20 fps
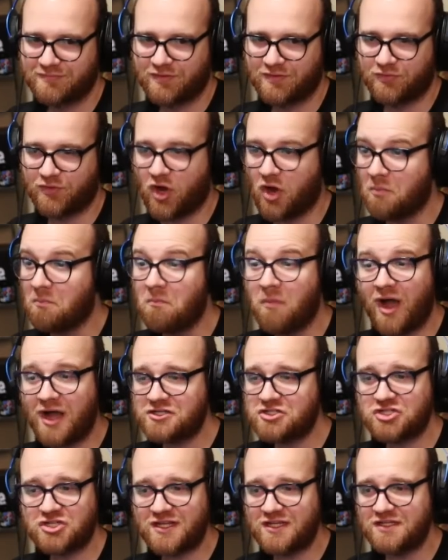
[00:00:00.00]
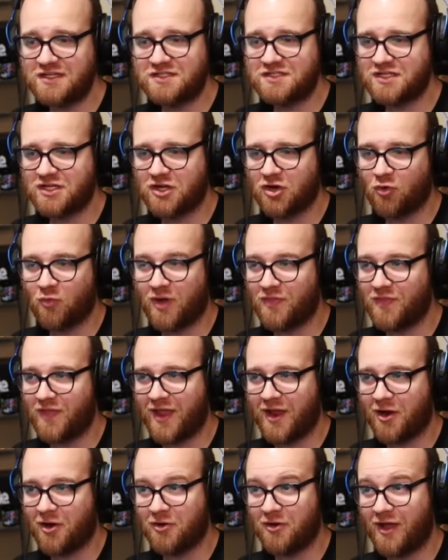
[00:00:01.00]
They're much easier when
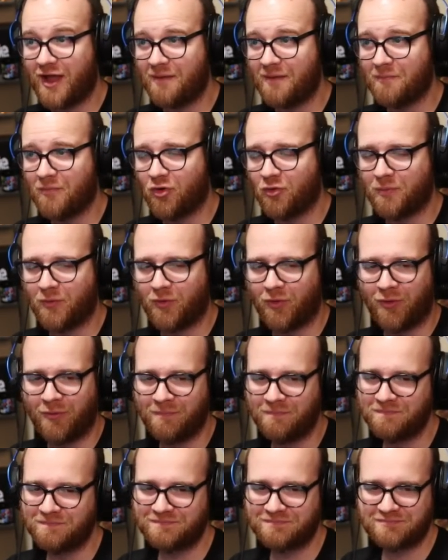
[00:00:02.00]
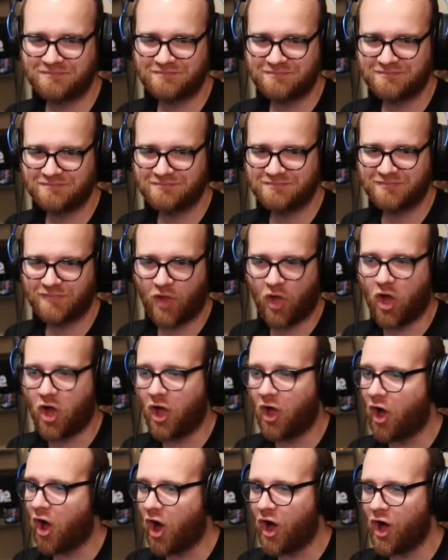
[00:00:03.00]
they are not mobile.
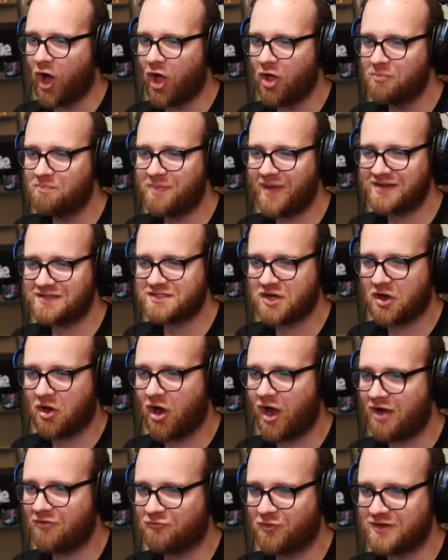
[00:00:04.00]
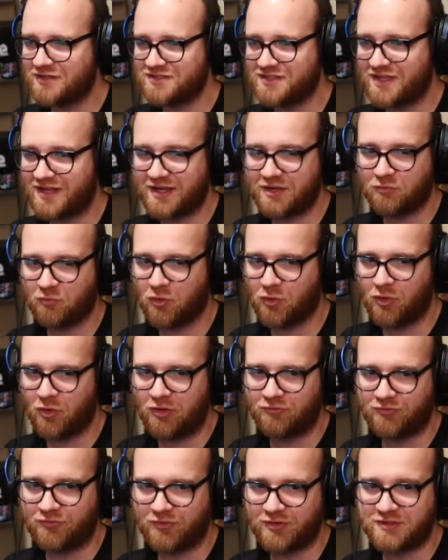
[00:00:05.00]
All bets are off once they can roll
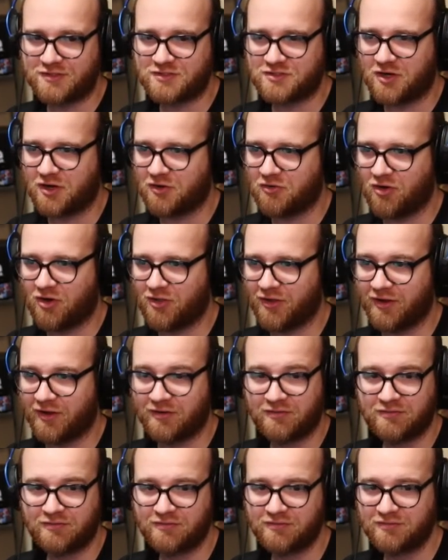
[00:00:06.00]
over and start crawling.